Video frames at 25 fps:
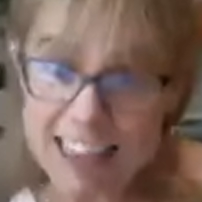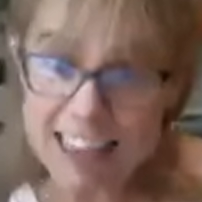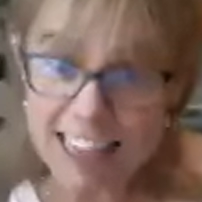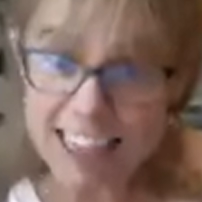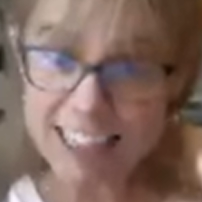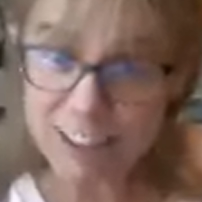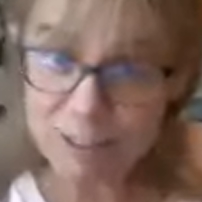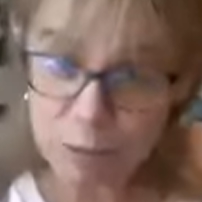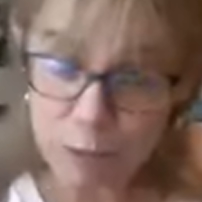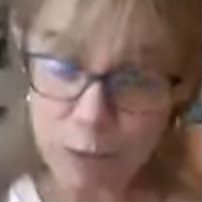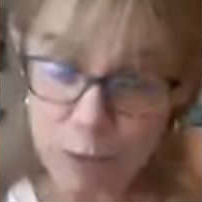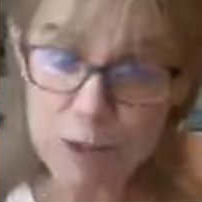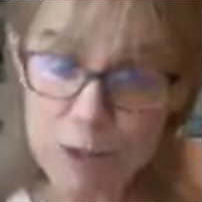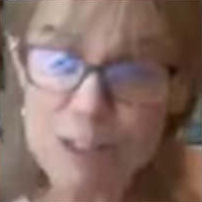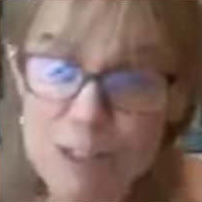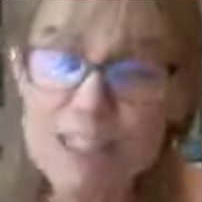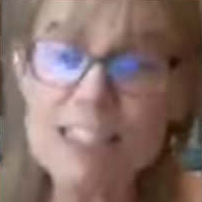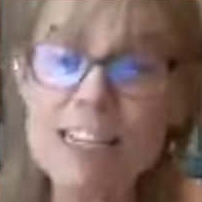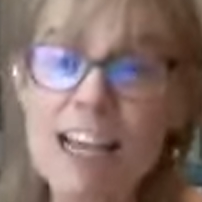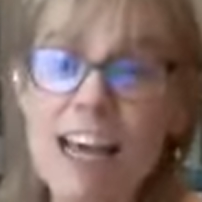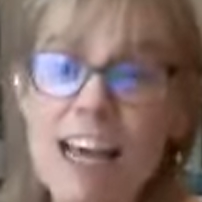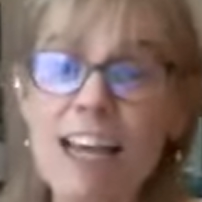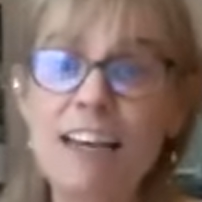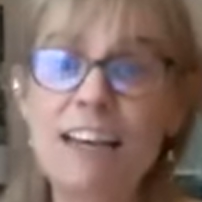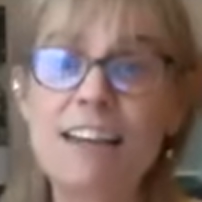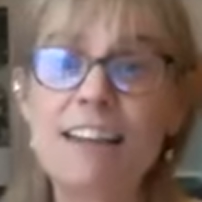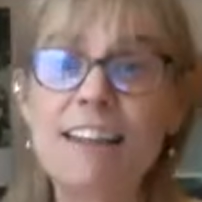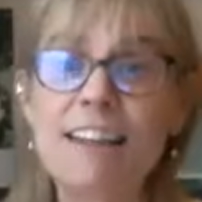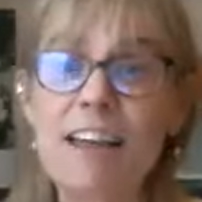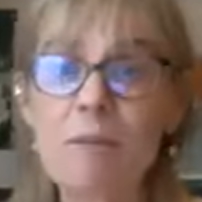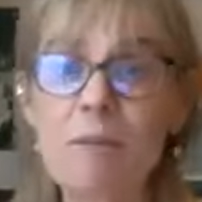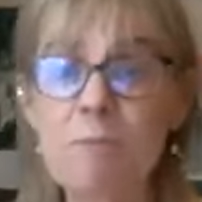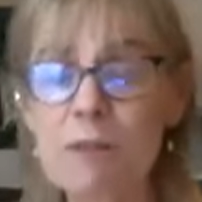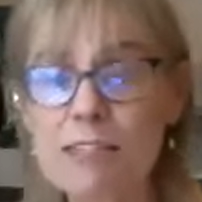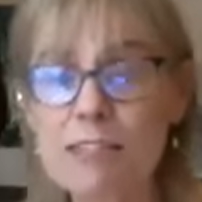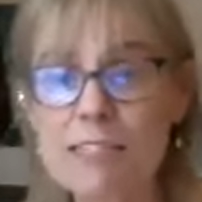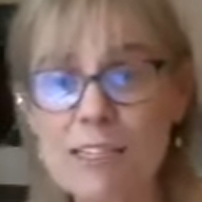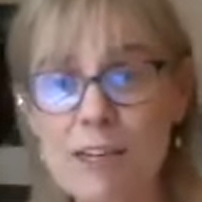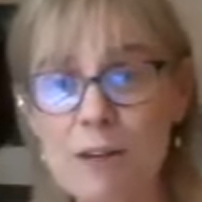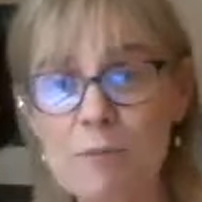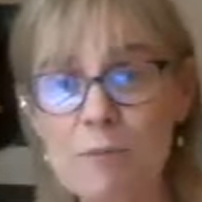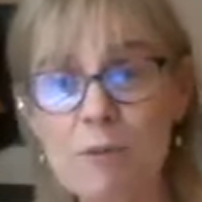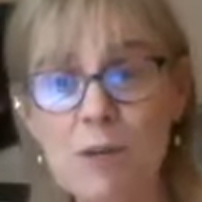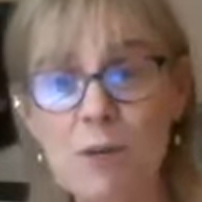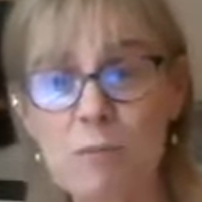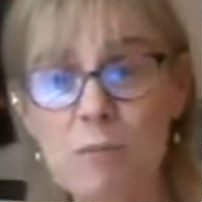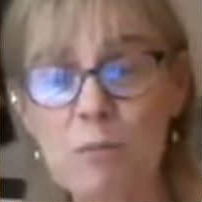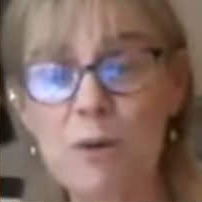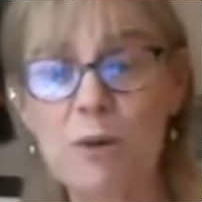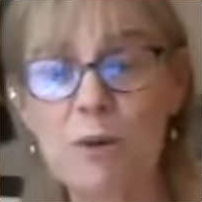that works on the
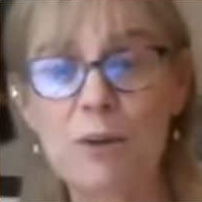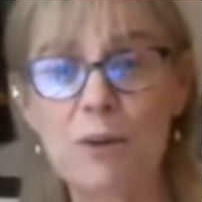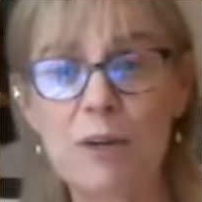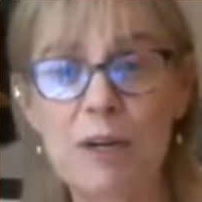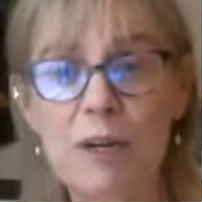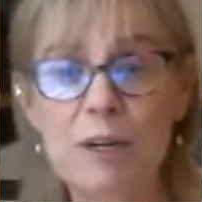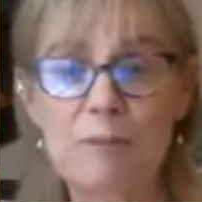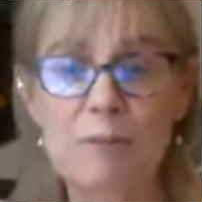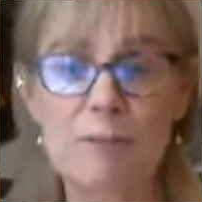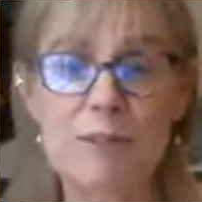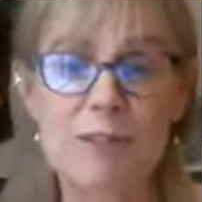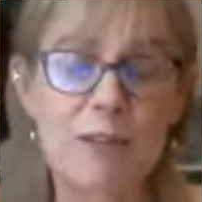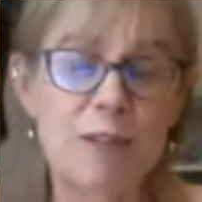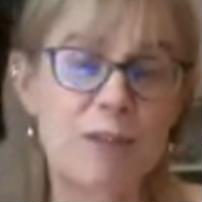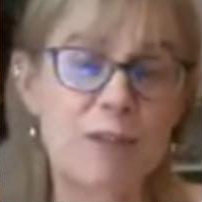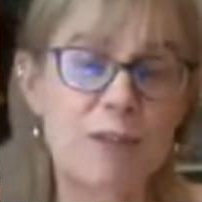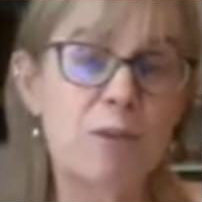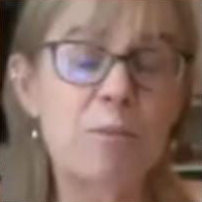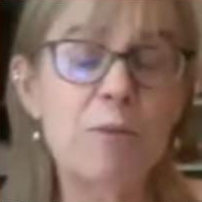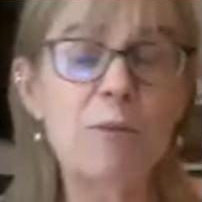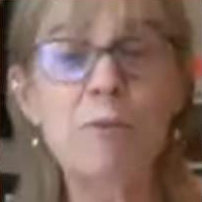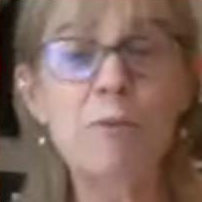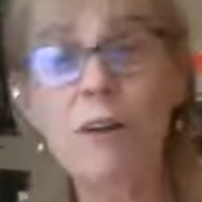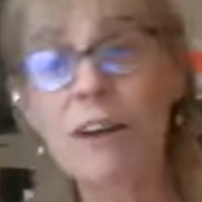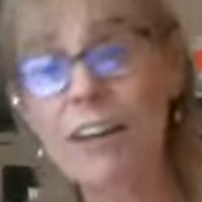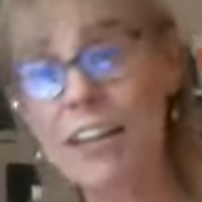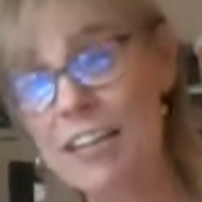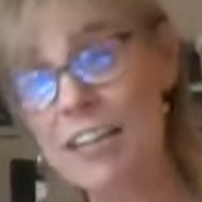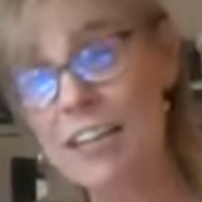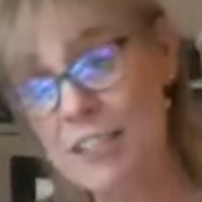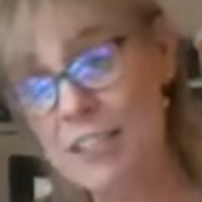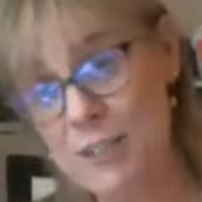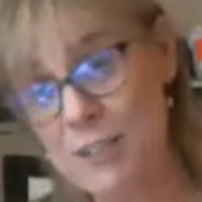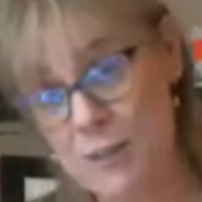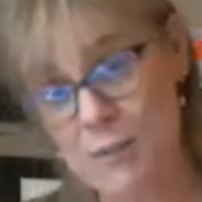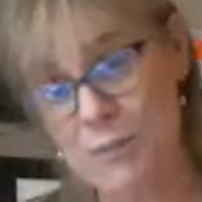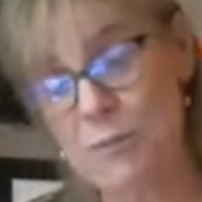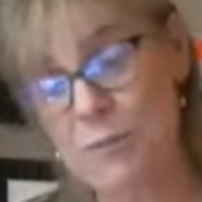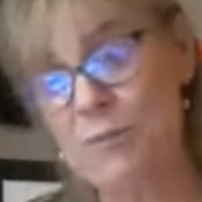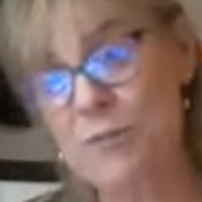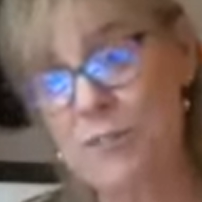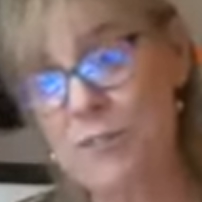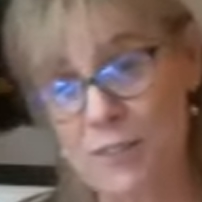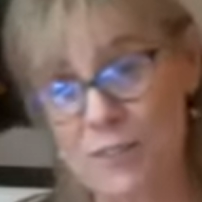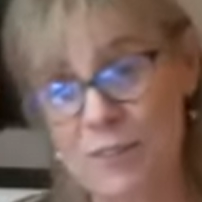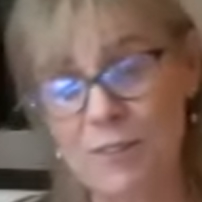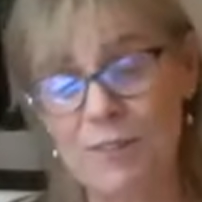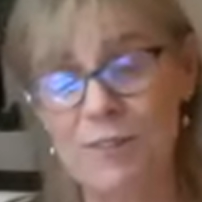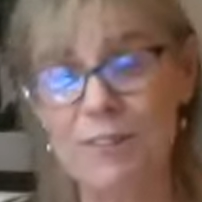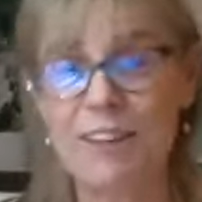MSW program. So you'll be running into him if
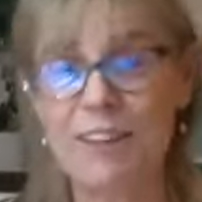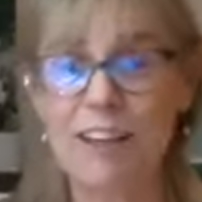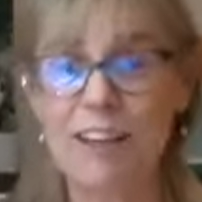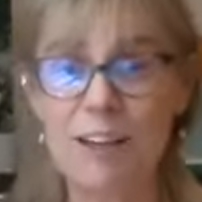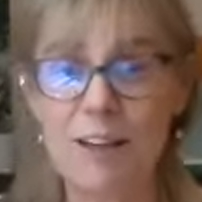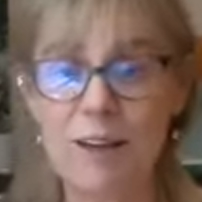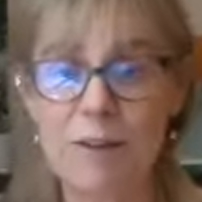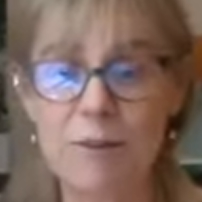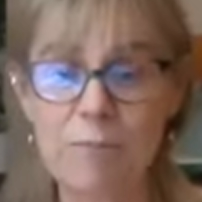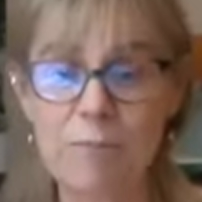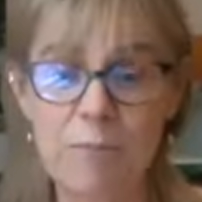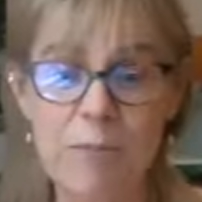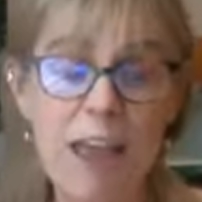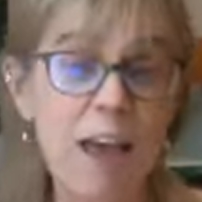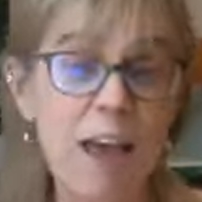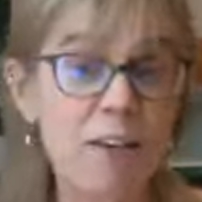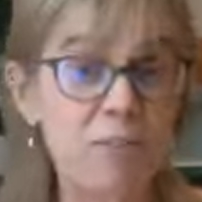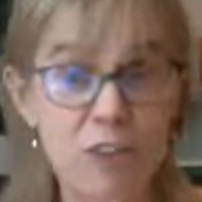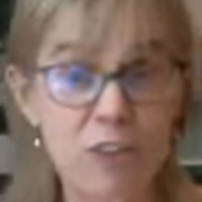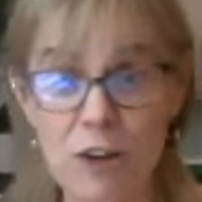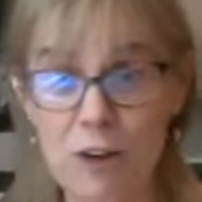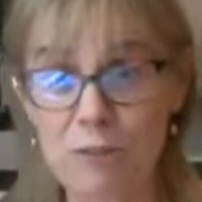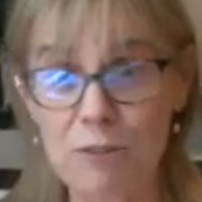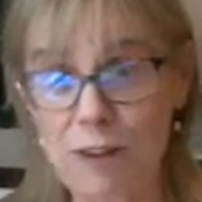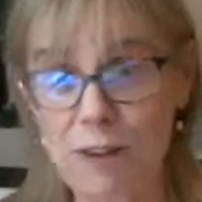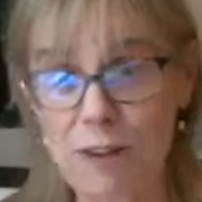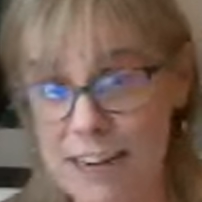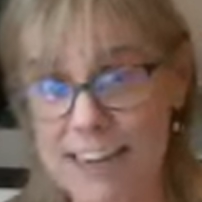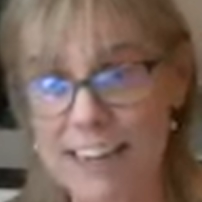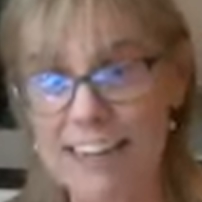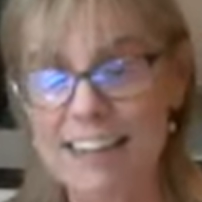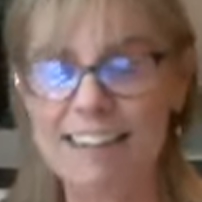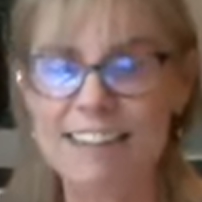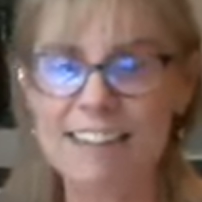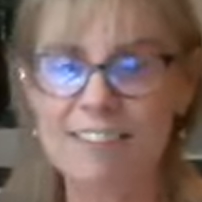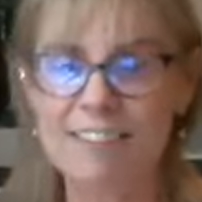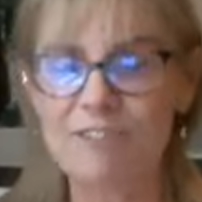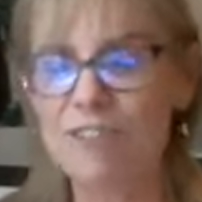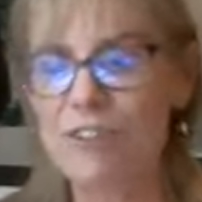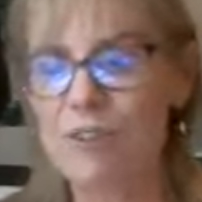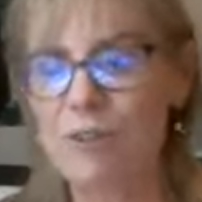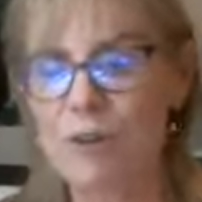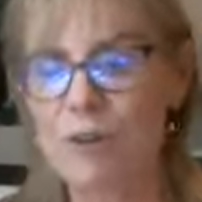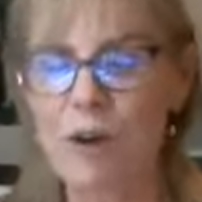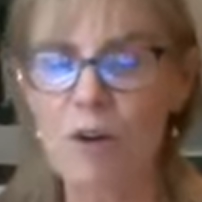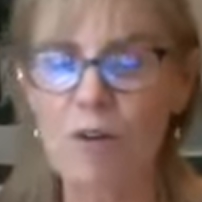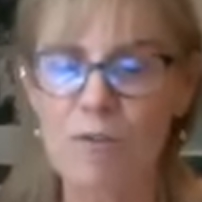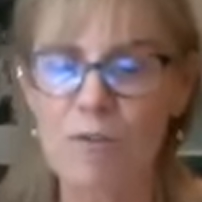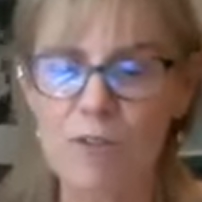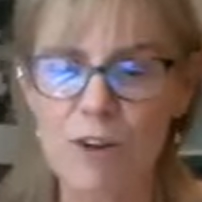you haven't already, and if you
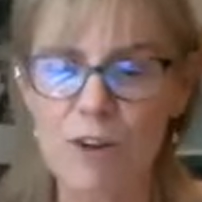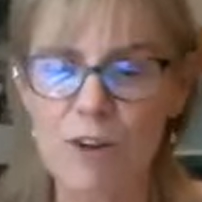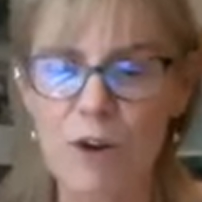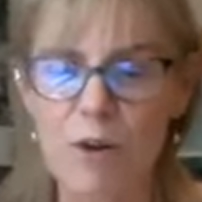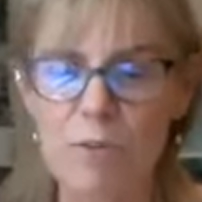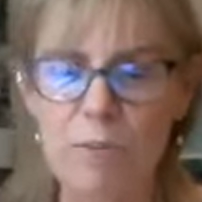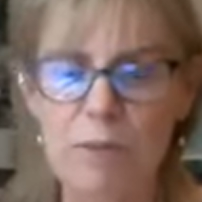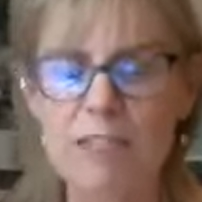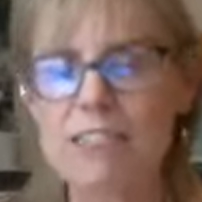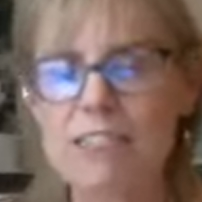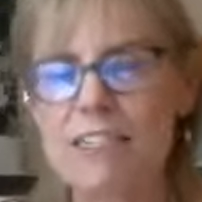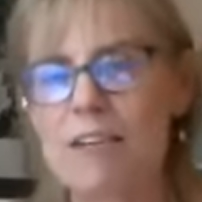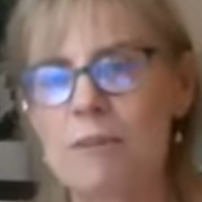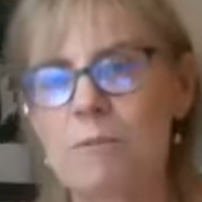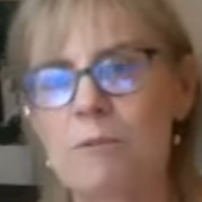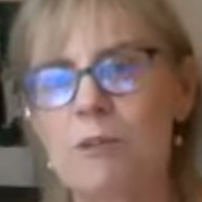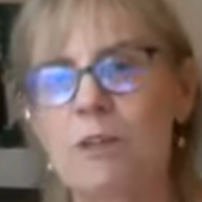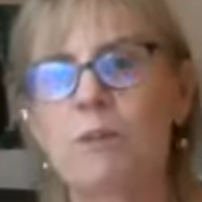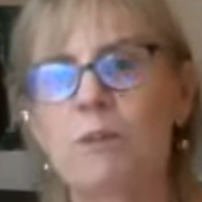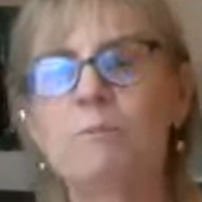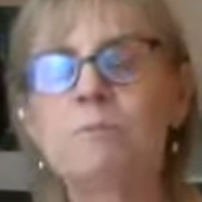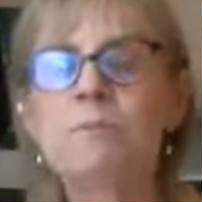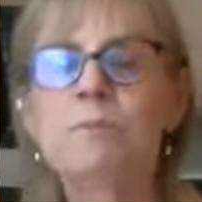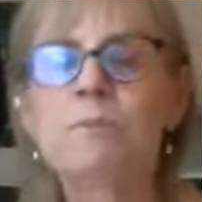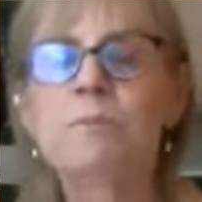go for your MSW.